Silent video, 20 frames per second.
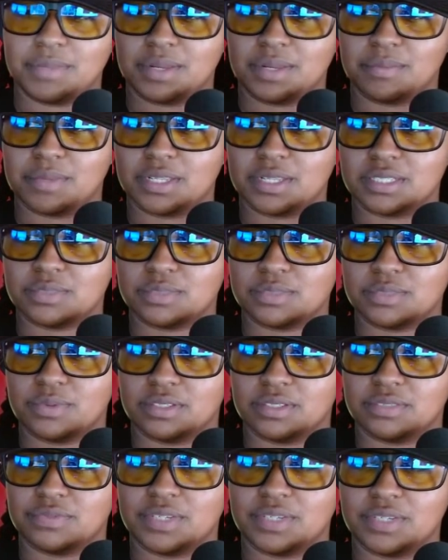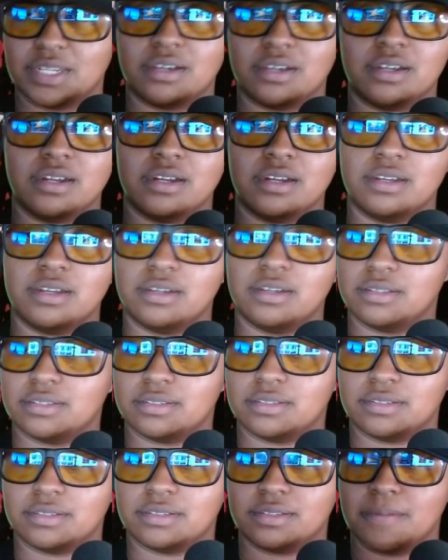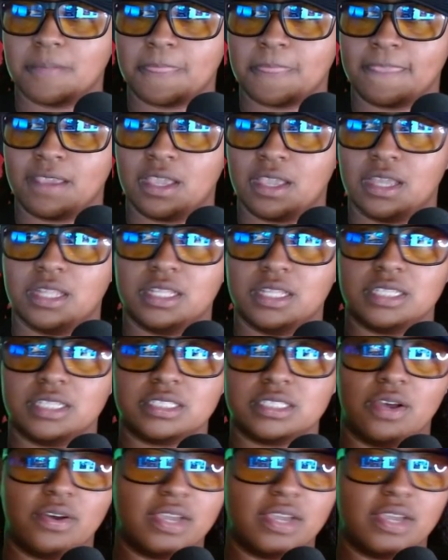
minutes we on this video? Girl, let's go.